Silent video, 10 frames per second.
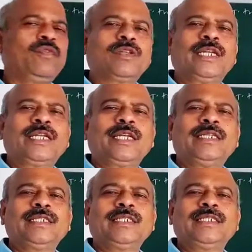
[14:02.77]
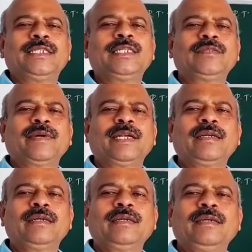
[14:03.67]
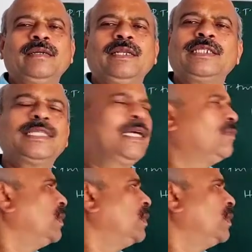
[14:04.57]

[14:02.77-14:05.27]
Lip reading: 4, that condition is satisfied. Less than